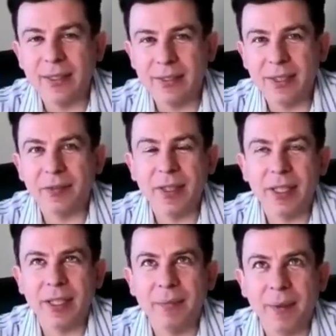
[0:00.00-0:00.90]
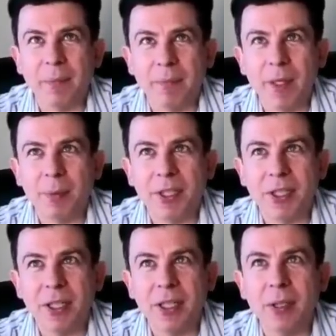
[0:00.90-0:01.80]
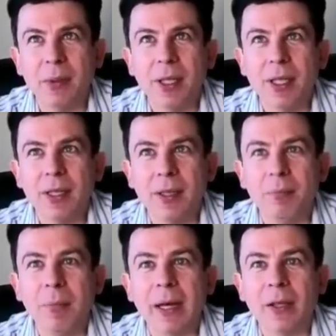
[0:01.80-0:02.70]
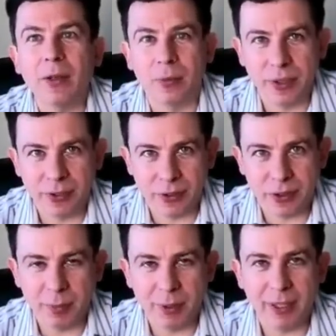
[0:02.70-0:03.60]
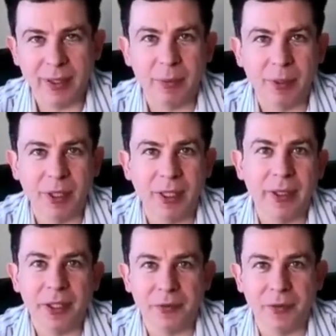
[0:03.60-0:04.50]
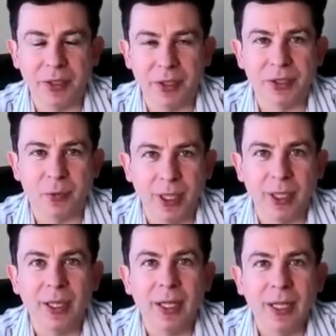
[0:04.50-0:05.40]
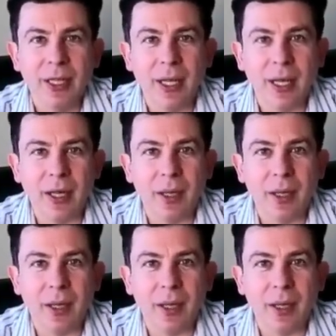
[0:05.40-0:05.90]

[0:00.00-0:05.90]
definitely yeah, it's particularly in medical research, but I think probably in other areas of research as well. Mm. Uh,